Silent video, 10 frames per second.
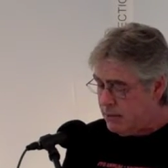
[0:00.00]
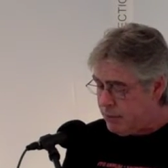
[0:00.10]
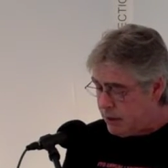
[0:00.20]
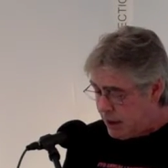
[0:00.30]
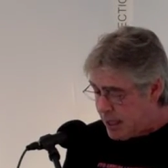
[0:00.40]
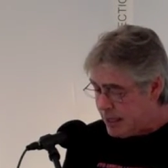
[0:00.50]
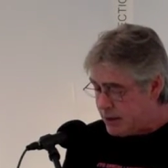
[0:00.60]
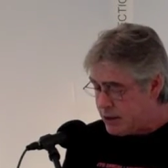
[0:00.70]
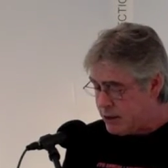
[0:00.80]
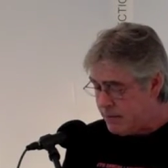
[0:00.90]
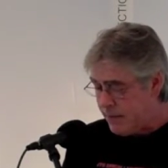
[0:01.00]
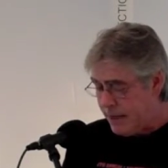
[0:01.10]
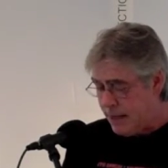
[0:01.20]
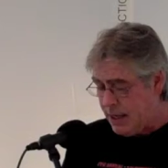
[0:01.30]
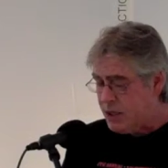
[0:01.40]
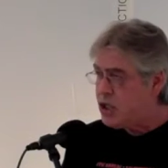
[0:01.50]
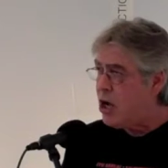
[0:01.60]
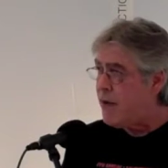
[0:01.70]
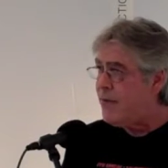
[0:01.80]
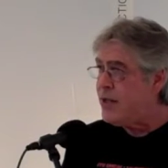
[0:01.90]
please,
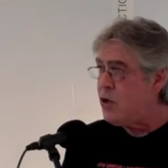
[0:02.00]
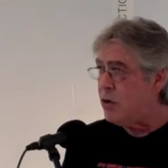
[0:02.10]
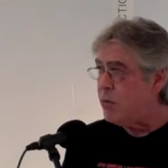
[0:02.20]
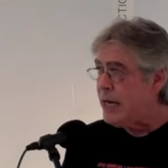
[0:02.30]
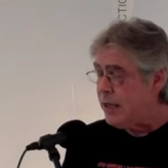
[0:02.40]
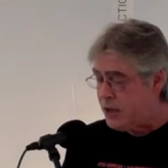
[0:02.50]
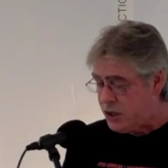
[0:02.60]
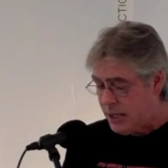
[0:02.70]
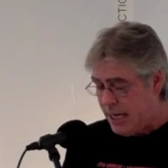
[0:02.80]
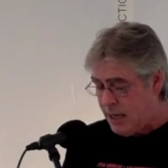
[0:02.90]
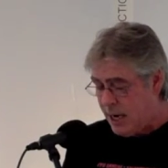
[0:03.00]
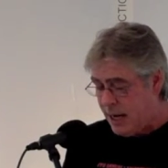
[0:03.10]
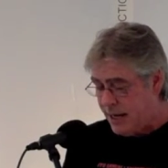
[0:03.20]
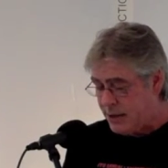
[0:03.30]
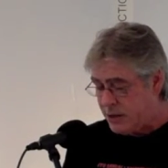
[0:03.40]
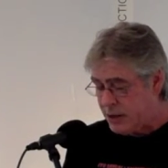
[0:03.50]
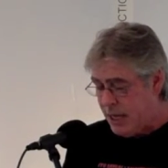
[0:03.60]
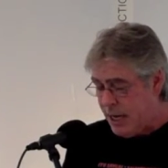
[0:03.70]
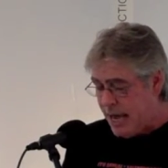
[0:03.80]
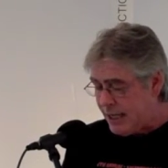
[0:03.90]
soften your real estate eyes
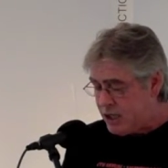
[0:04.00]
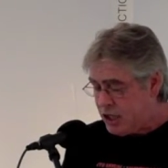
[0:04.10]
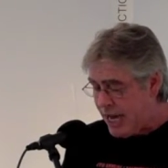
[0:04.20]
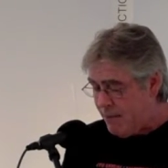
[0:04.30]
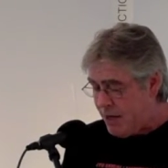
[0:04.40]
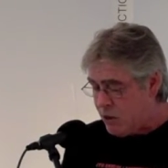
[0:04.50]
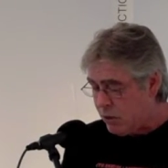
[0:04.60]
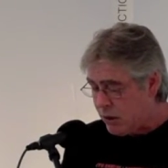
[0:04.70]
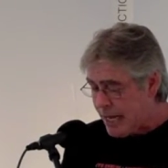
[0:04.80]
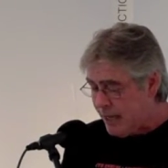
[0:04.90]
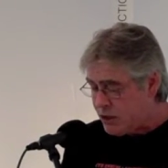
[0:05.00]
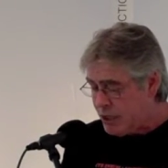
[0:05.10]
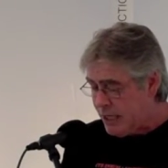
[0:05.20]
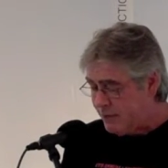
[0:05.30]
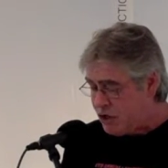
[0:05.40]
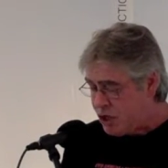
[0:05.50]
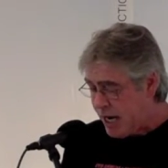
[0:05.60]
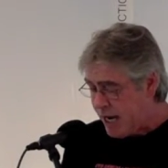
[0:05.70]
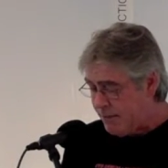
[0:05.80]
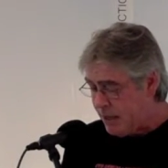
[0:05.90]
and examine your legacy of
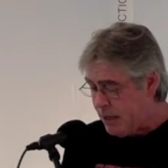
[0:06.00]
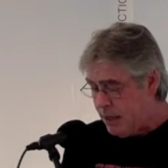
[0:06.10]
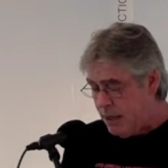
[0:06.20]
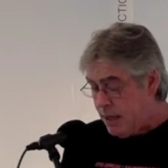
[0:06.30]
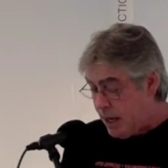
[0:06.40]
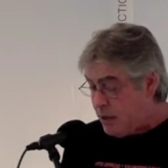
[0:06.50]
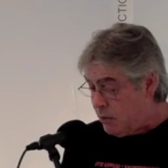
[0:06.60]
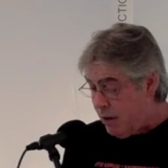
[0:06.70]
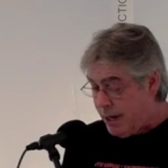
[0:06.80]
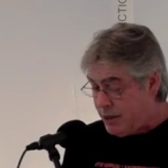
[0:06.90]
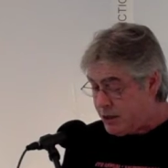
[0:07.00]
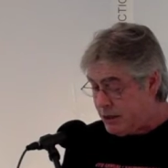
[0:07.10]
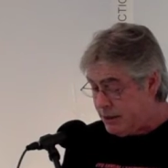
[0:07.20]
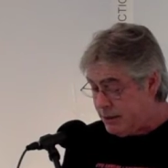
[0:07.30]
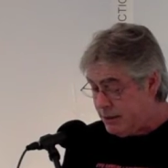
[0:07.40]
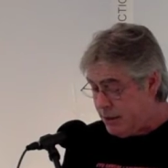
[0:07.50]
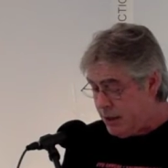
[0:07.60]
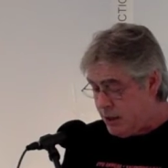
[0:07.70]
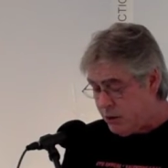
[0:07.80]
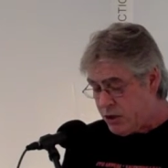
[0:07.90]
shame. Otherwise,
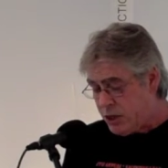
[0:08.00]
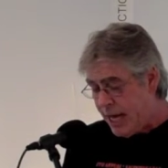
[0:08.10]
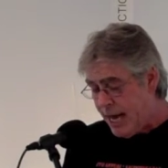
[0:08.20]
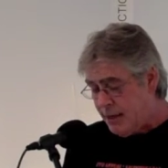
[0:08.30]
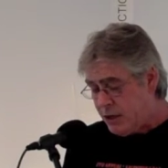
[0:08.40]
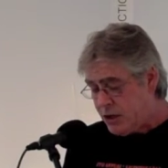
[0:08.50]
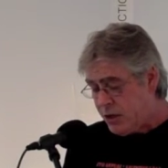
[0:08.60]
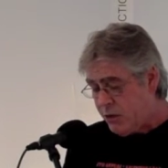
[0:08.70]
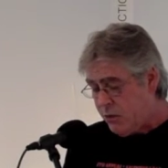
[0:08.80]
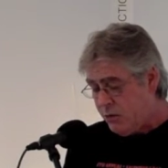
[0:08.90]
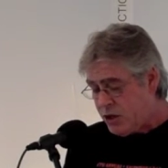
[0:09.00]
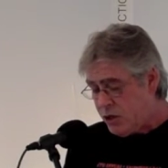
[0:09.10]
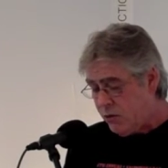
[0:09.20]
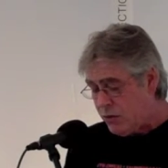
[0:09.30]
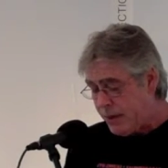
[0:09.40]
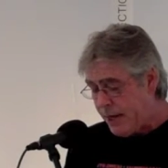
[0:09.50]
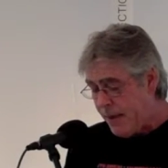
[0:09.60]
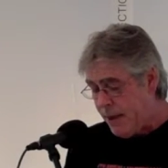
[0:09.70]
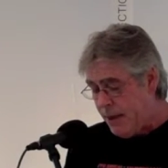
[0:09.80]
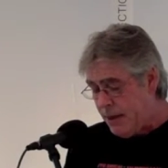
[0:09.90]
your sad, sterile children
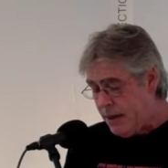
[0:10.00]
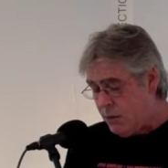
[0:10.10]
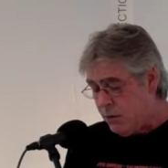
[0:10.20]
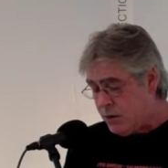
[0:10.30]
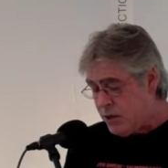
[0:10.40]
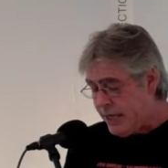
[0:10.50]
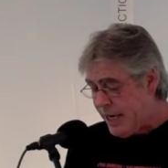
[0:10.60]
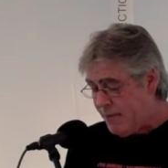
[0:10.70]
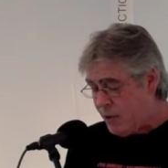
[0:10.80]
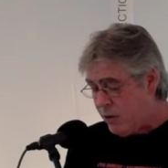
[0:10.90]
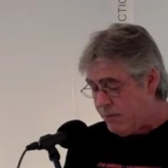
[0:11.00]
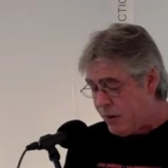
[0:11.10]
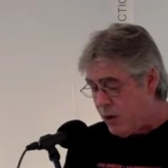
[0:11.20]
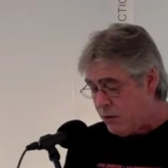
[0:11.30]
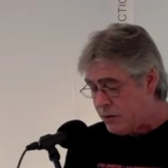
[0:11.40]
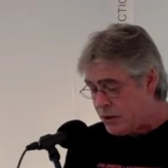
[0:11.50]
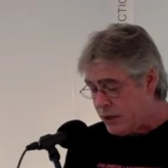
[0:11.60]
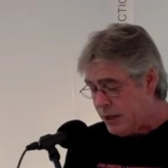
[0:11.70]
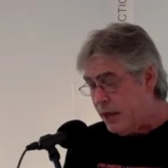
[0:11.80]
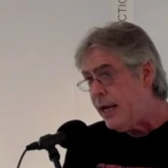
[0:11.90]
will dig up your
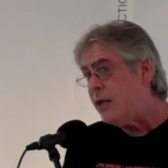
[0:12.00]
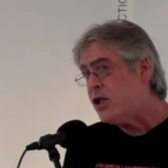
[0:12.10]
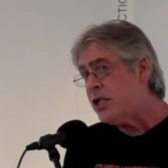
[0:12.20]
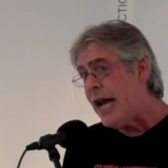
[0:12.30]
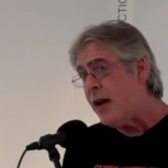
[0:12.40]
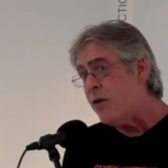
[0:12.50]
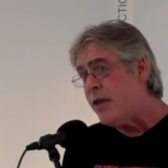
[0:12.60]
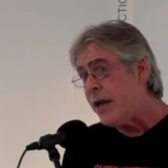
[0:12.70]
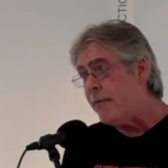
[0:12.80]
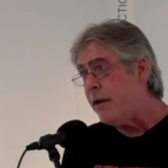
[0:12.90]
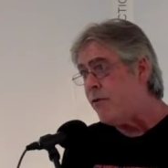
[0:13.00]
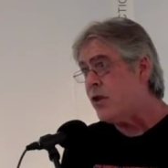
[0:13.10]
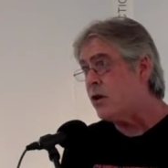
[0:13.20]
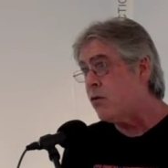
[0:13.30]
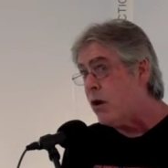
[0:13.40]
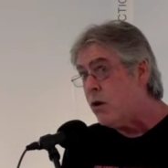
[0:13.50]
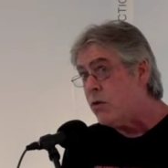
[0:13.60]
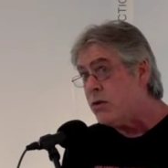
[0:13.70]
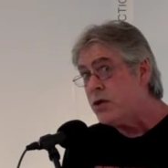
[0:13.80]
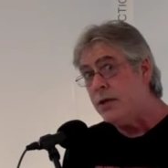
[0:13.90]
bones and scatter them for the
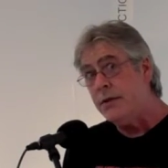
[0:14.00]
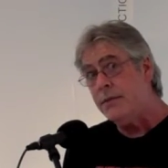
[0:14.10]
crows.